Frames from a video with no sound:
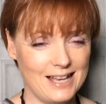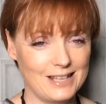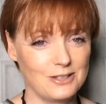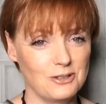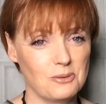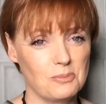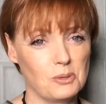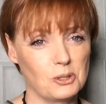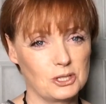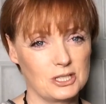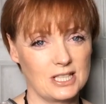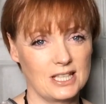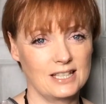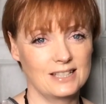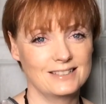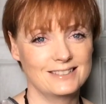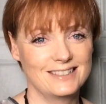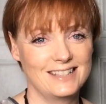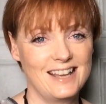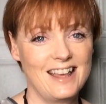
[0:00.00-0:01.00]
and your
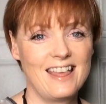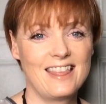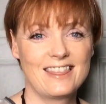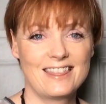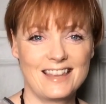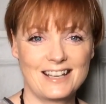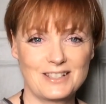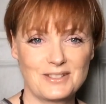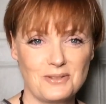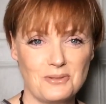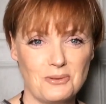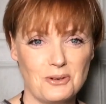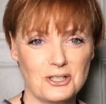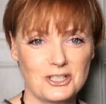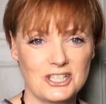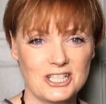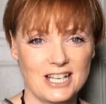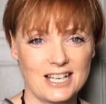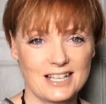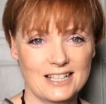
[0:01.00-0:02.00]
body. Thanks for
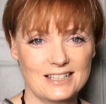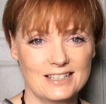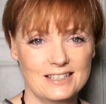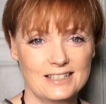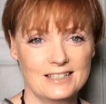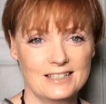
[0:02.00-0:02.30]
watching.